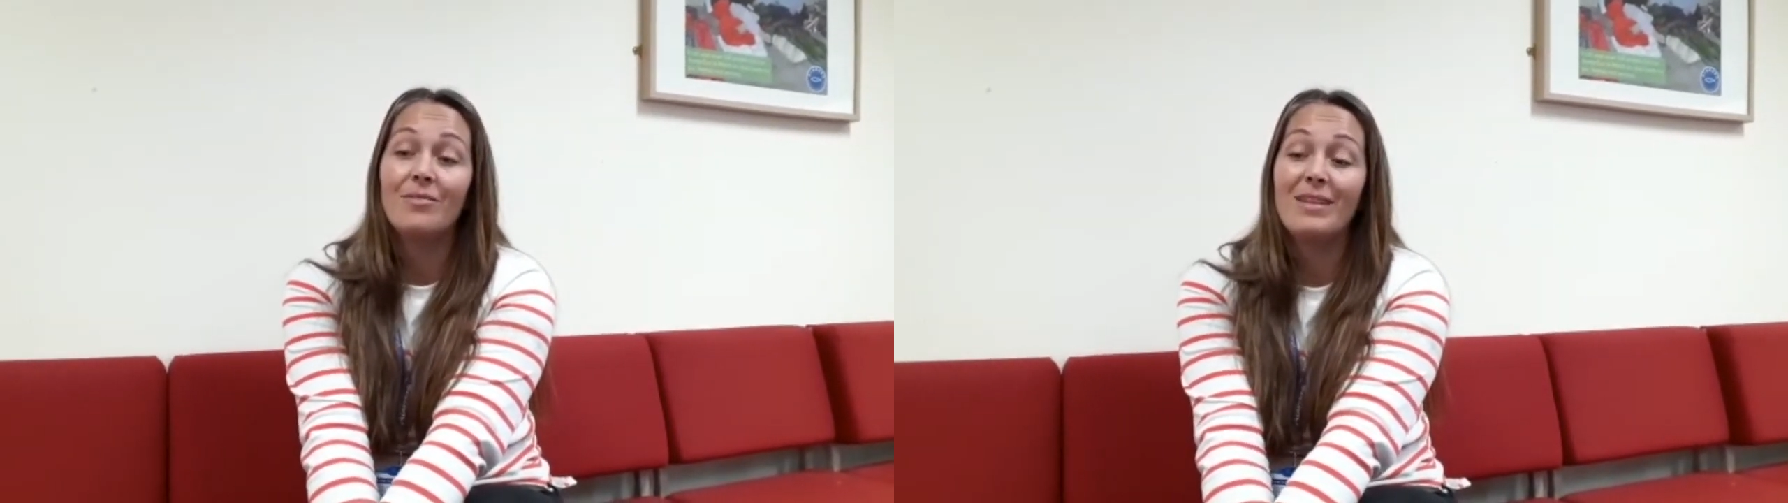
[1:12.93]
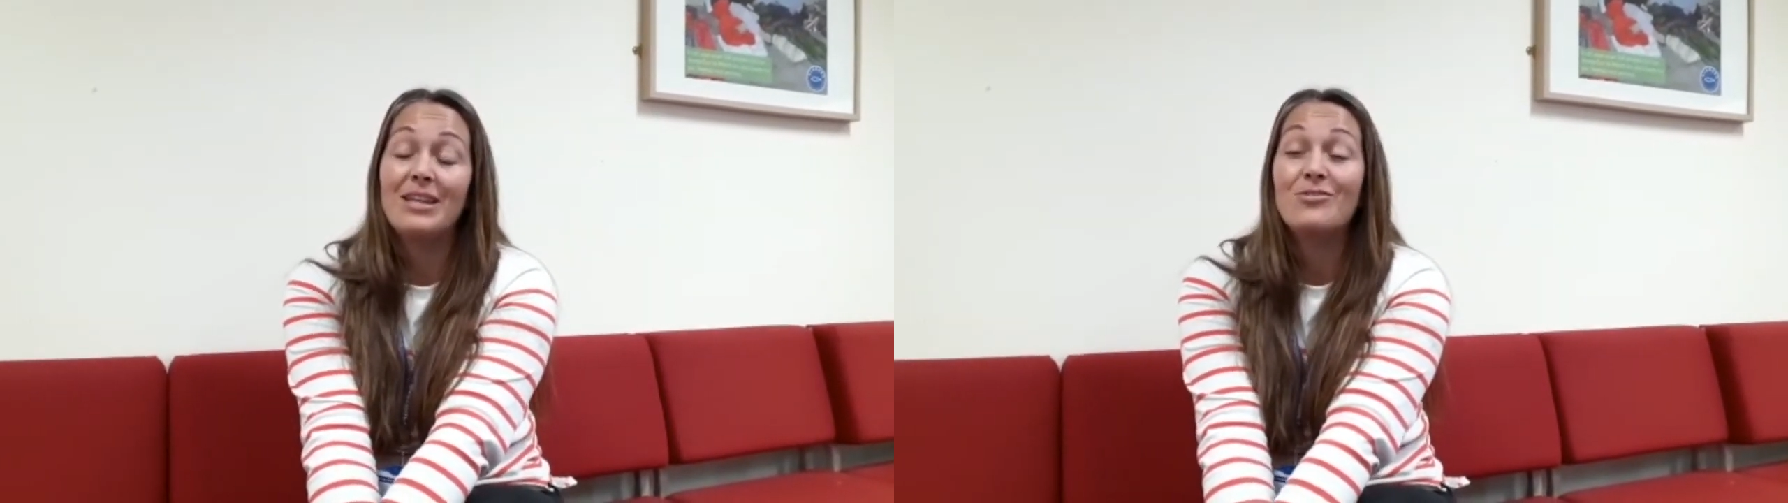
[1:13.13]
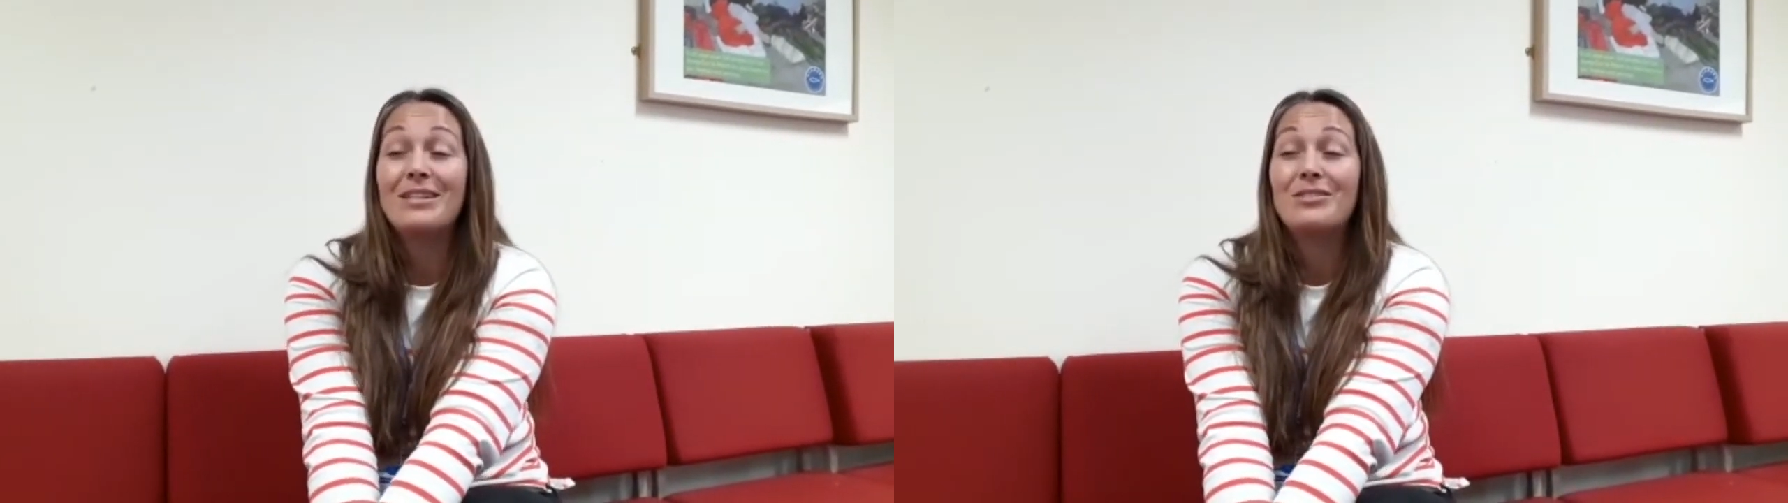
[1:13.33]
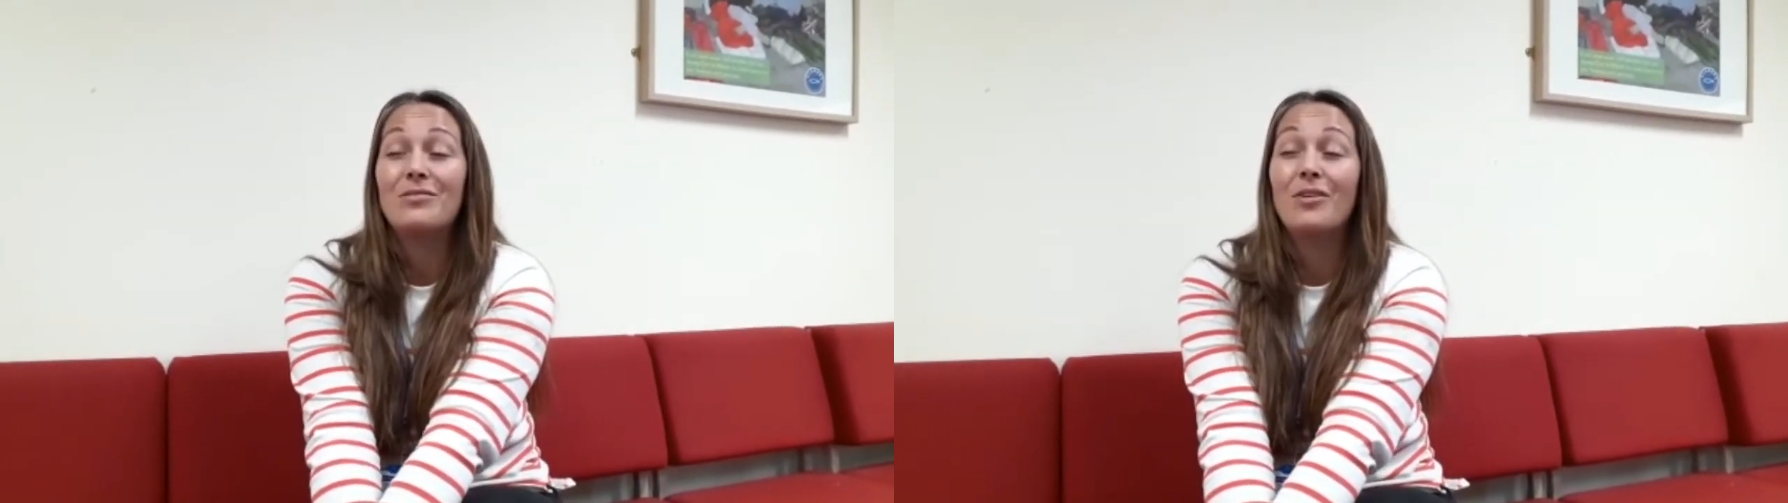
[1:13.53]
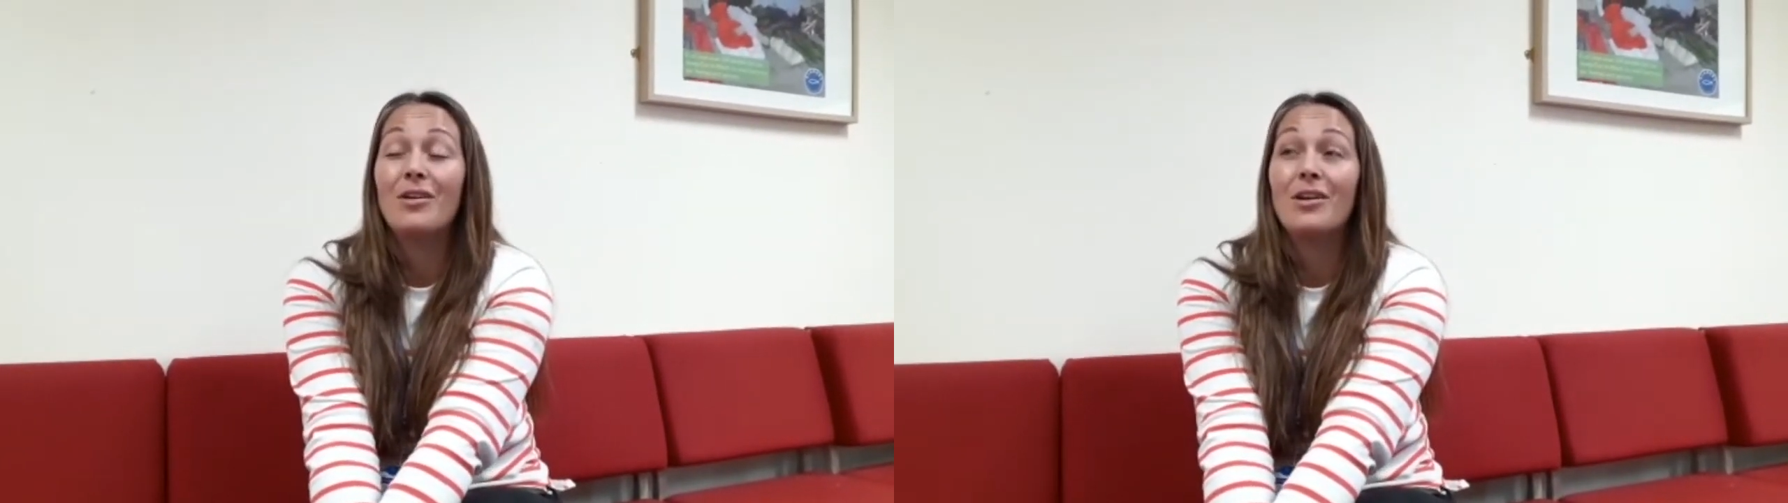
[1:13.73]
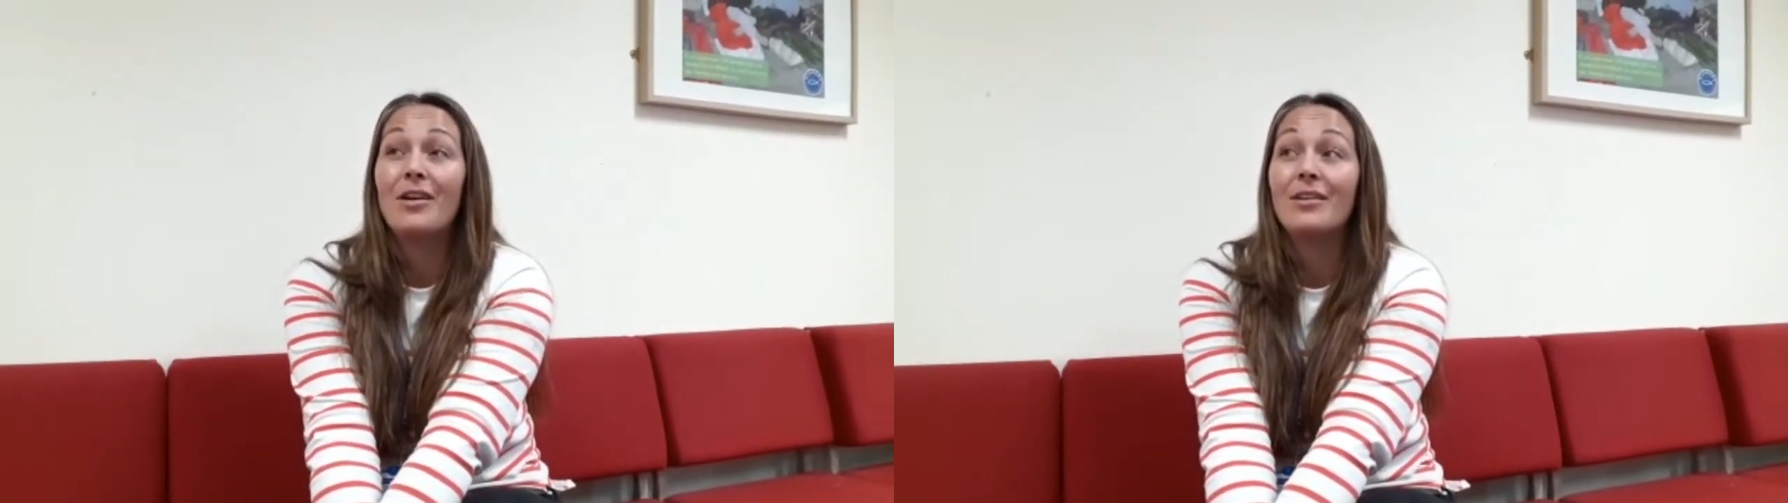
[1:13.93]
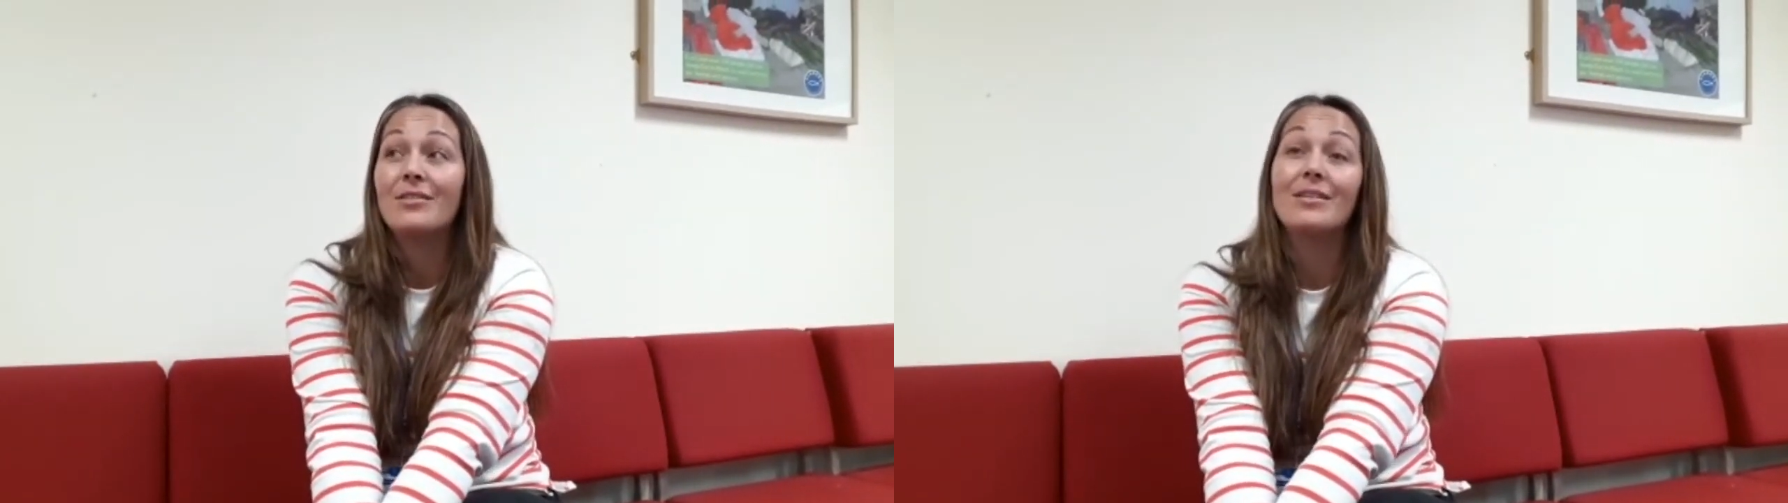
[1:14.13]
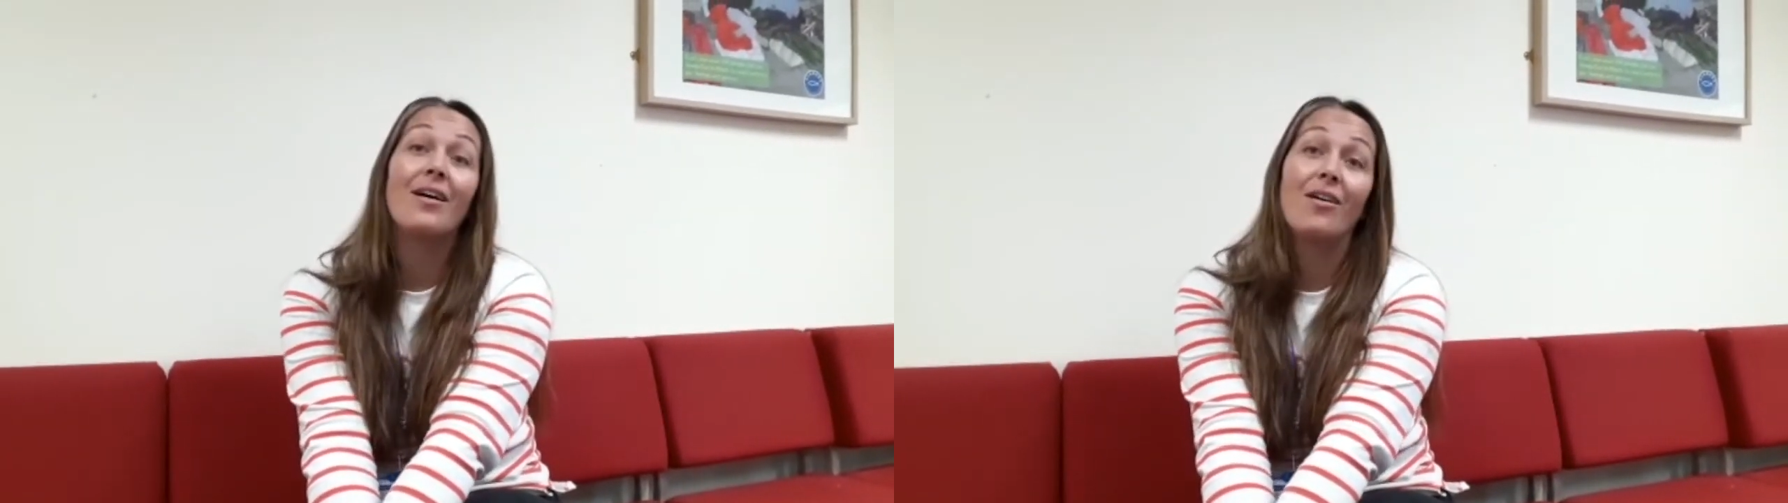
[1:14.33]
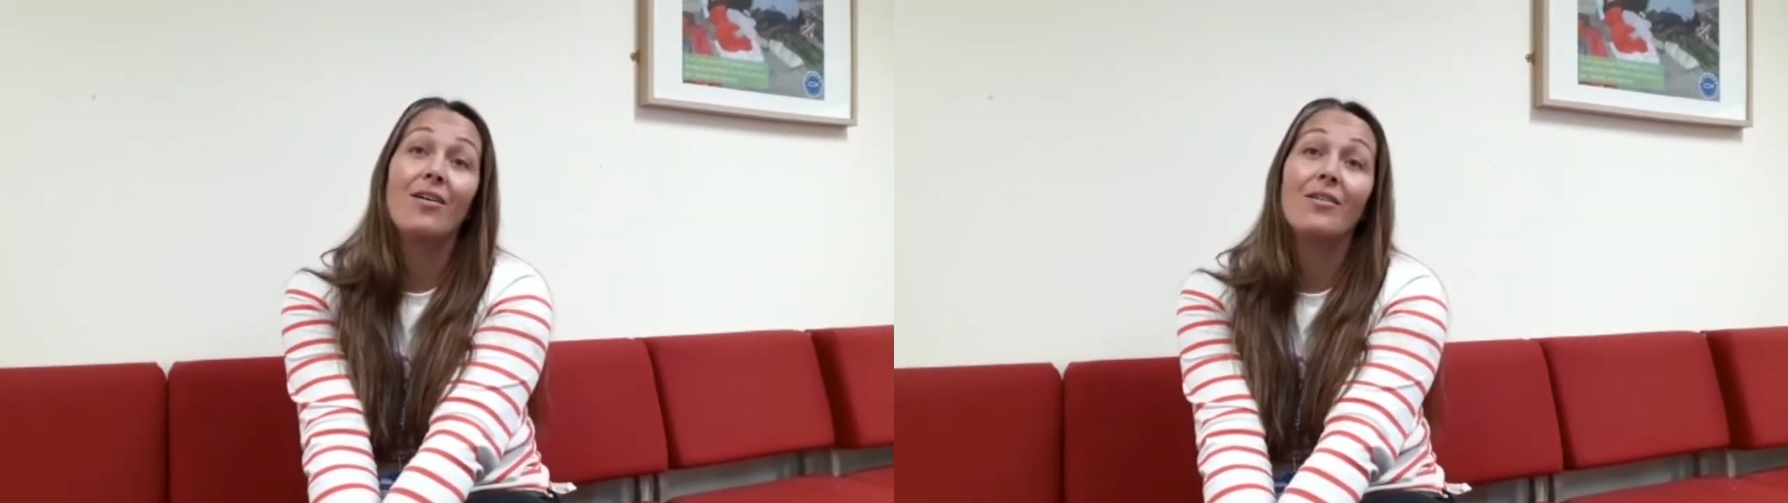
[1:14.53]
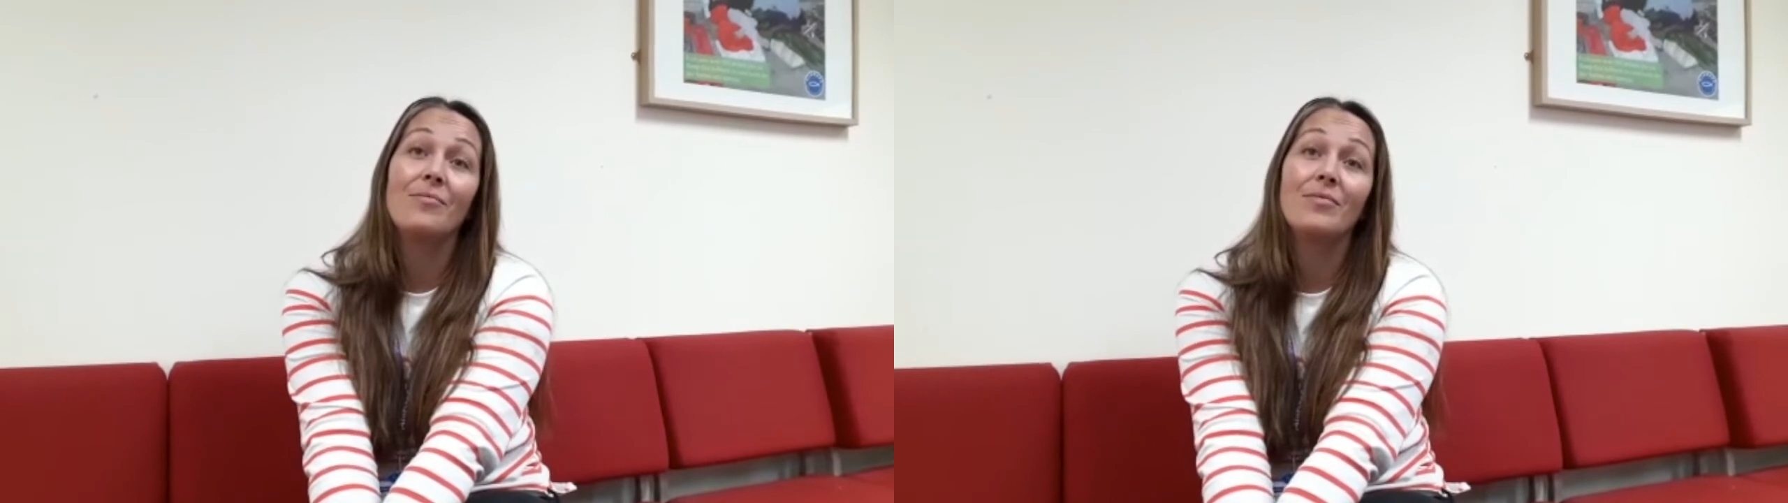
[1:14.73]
interests of our clients at heart